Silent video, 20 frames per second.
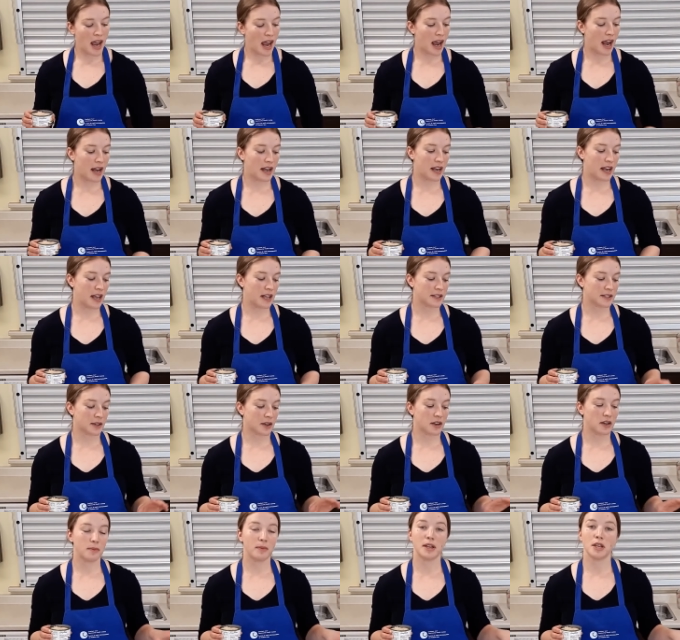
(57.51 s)
and it's
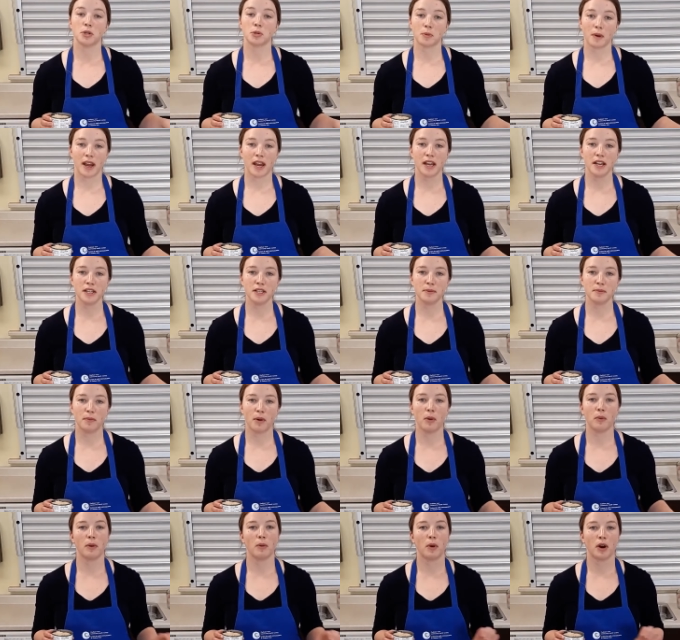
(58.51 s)
going to be drained,
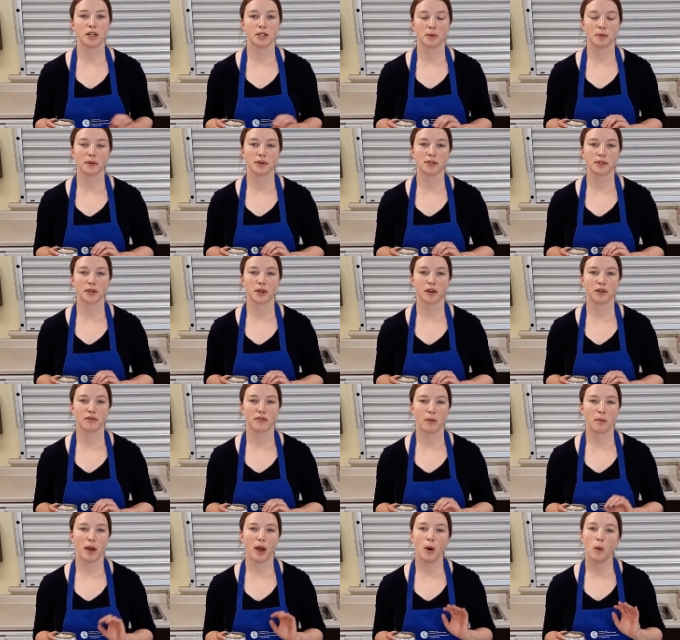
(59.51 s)
but we want to reserve
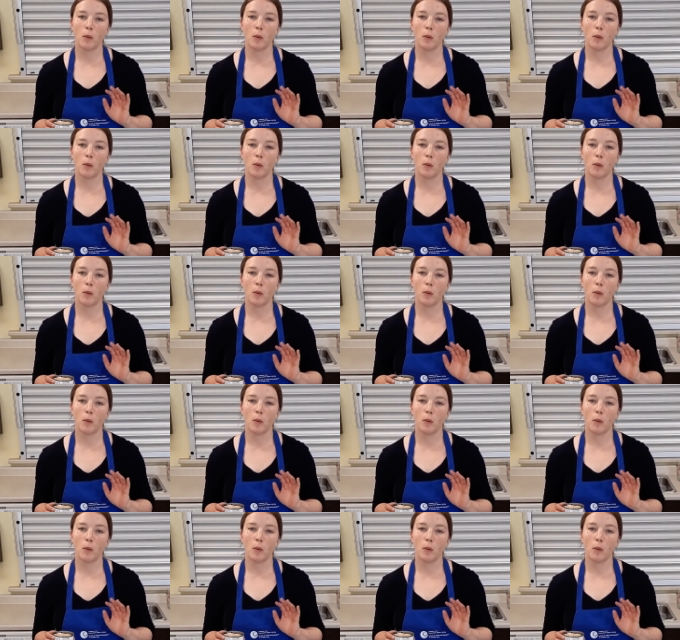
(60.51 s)
about